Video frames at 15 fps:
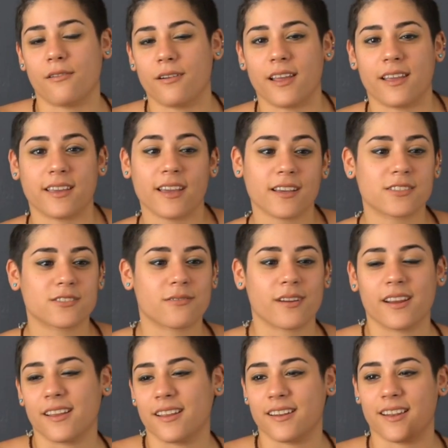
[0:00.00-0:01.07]
or like
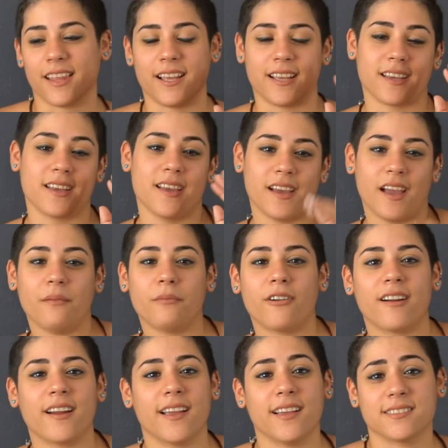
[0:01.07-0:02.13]
x-ray and like
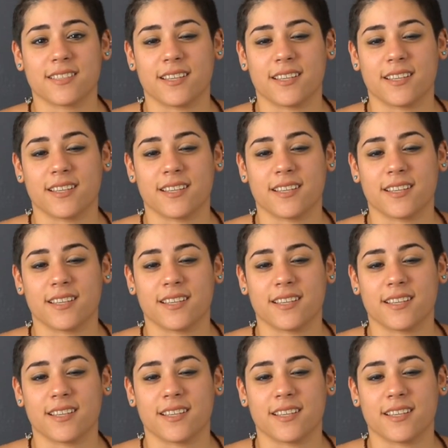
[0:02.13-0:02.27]
MRIs,